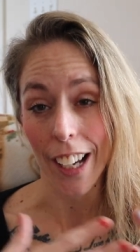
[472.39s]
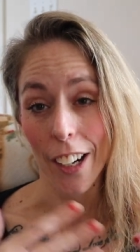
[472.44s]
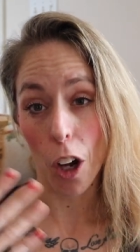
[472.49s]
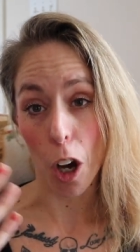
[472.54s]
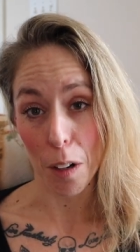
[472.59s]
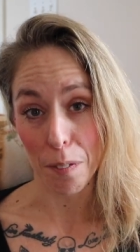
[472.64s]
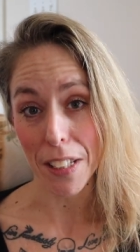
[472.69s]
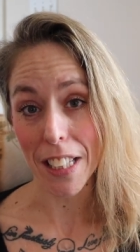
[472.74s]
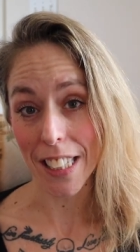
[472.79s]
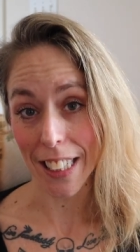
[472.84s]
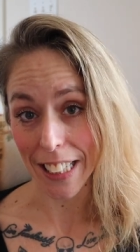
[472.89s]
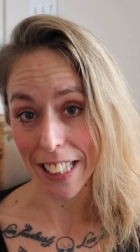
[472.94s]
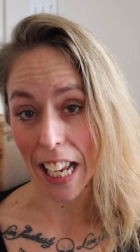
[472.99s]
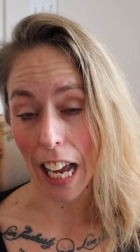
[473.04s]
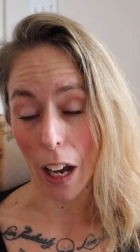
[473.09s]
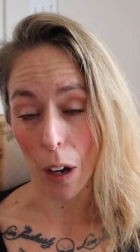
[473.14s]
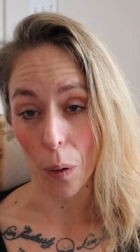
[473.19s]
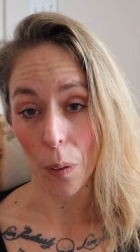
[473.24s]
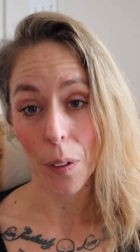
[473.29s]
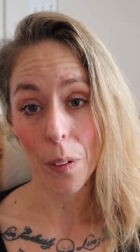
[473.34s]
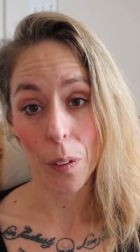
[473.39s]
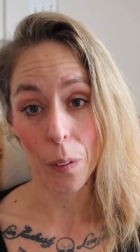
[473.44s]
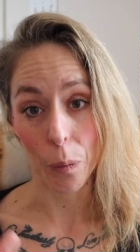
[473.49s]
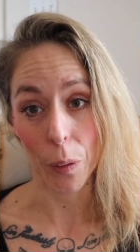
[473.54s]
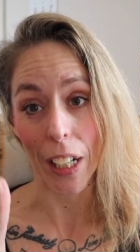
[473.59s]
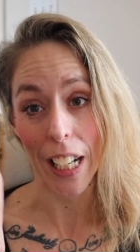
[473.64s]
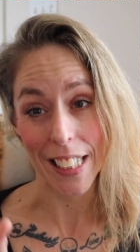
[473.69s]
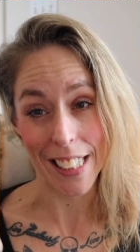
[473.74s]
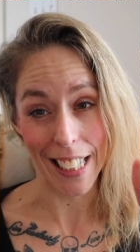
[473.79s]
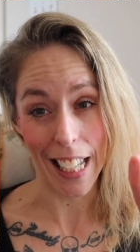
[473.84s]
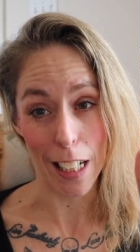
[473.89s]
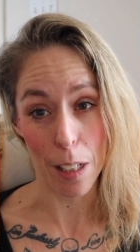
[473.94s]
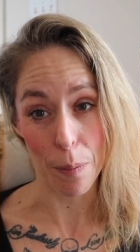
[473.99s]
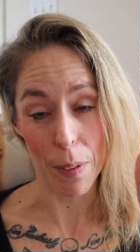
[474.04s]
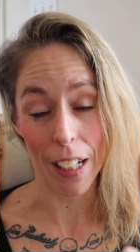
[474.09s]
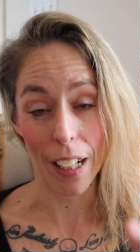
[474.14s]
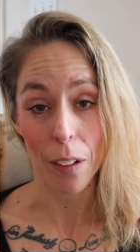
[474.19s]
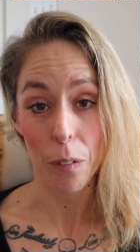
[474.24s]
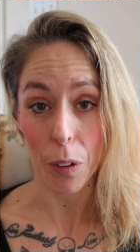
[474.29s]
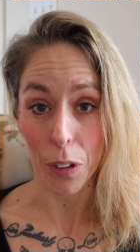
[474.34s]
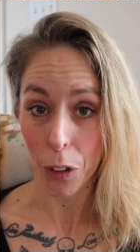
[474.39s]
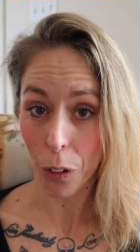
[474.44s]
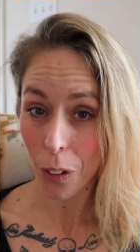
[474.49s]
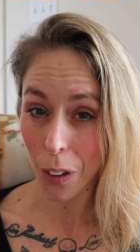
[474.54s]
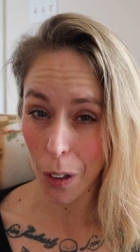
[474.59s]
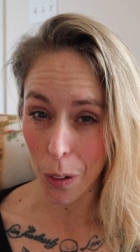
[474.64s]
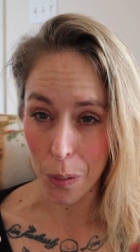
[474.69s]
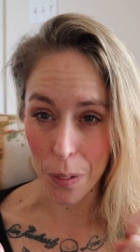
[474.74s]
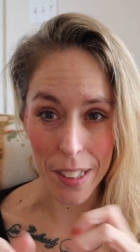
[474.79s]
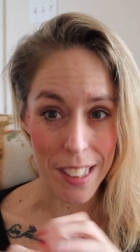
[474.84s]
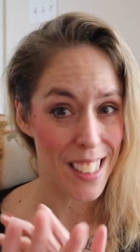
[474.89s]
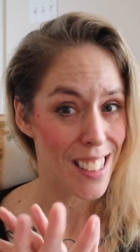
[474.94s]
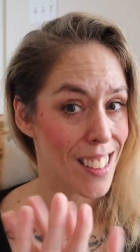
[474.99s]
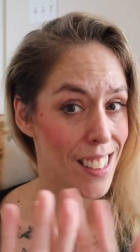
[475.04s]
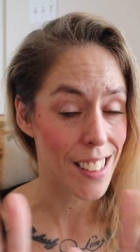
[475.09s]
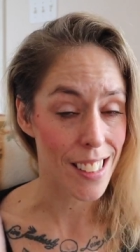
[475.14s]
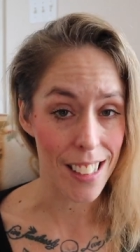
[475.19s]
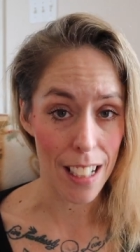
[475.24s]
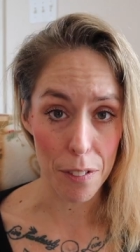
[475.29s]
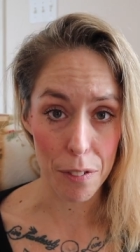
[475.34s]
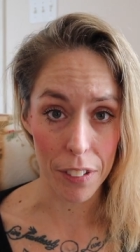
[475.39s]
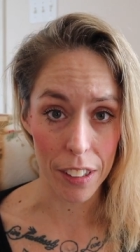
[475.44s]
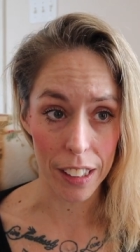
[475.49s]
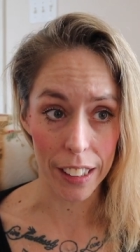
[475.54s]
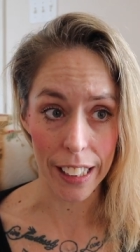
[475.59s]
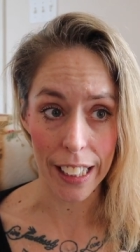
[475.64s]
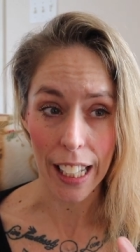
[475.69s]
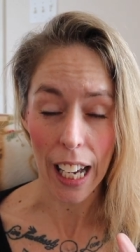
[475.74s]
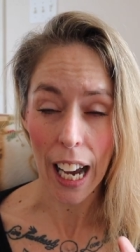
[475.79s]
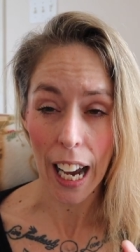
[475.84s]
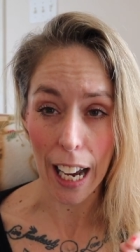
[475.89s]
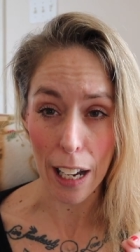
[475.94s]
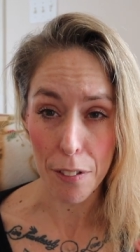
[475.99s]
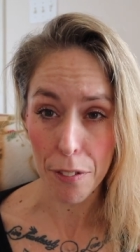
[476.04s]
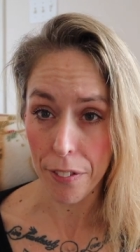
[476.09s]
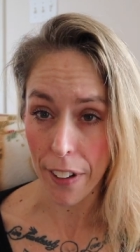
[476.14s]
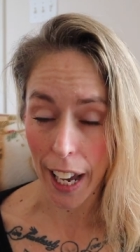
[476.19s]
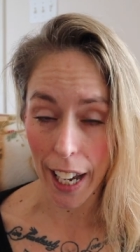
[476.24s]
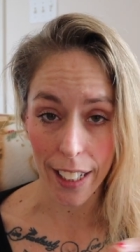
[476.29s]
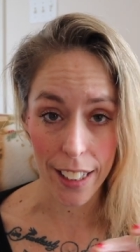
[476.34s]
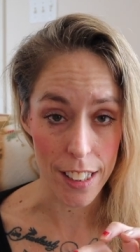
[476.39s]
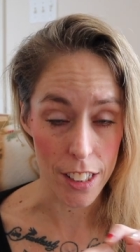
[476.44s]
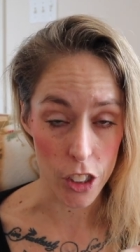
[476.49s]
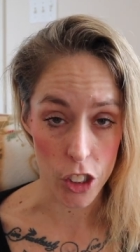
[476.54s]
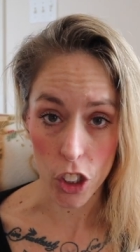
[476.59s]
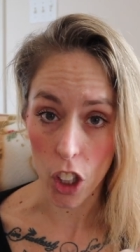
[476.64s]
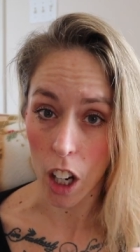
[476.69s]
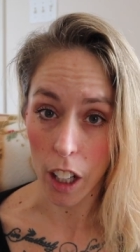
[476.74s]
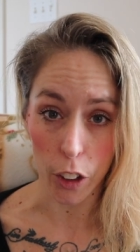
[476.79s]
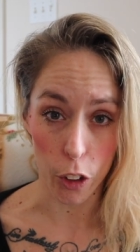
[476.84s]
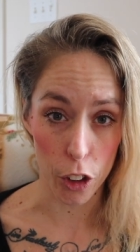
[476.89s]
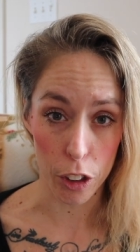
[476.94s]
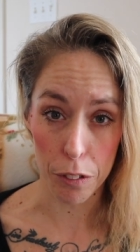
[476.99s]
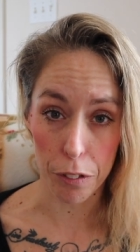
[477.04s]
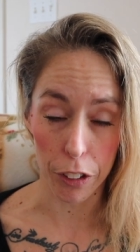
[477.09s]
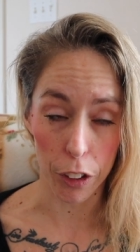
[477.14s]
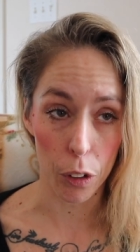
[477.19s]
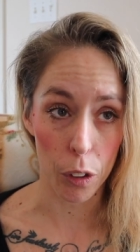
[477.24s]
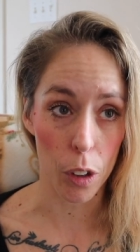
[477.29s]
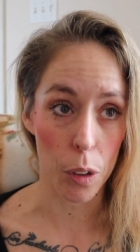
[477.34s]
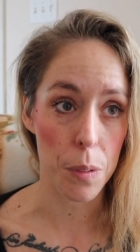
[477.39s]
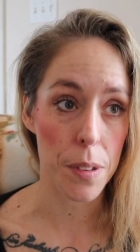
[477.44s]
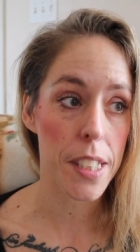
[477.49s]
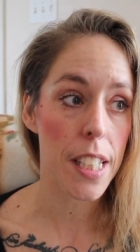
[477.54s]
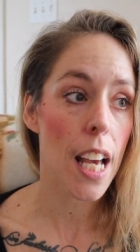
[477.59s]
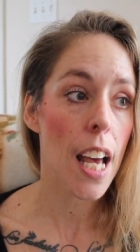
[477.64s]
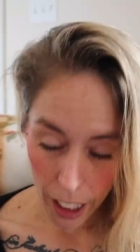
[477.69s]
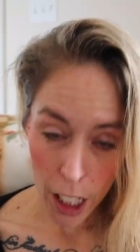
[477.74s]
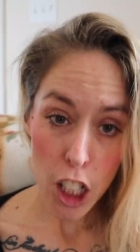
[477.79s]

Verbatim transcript: And obviously now, we'll get to that in a minute, with Crohn's, definitely high fat is not good for Crohn's.